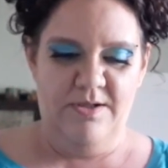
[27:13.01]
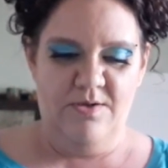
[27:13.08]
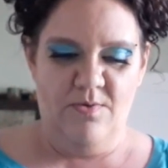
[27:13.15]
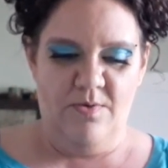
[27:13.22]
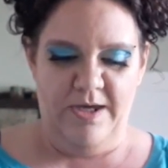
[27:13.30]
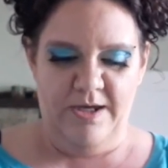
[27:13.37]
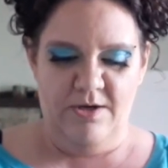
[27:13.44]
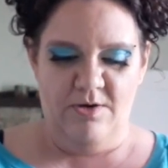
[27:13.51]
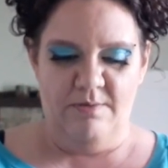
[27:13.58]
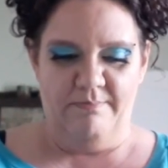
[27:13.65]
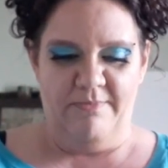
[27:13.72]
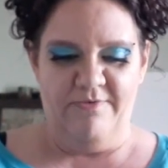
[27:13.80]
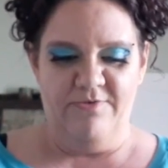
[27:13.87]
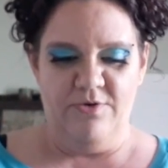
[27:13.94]
no hair in
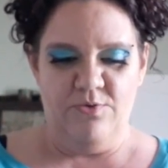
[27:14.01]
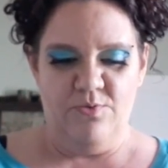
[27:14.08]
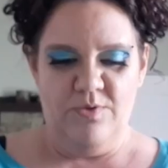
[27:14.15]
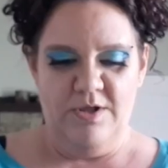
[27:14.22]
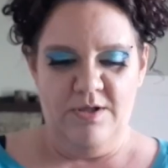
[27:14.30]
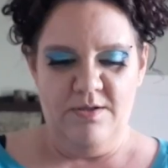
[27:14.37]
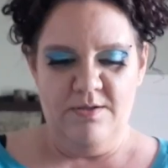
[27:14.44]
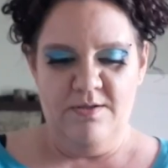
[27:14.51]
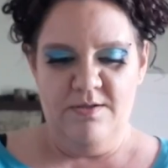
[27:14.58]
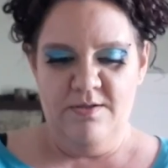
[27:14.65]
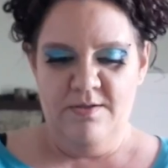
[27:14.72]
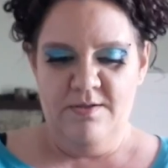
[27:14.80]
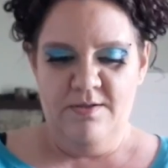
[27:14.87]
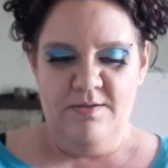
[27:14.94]
my food.
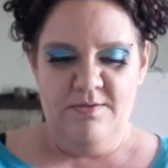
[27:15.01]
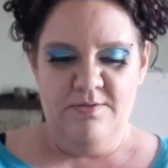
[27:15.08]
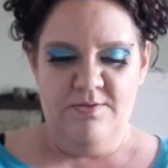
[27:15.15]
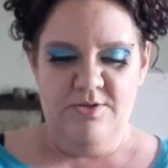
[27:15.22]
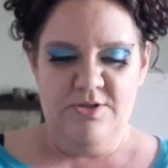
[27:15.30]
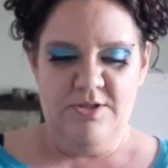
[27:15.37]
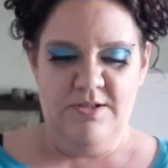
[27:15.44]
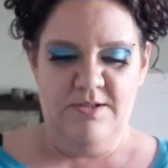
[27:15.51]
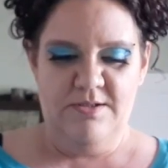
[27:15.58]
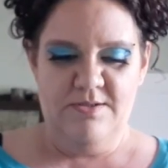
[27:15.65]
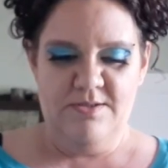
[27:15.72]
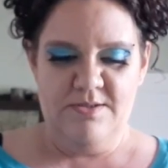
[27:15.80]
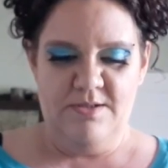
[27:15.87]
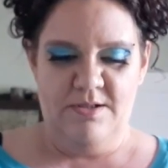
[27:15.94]

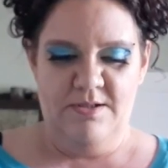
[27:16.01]
Jeez.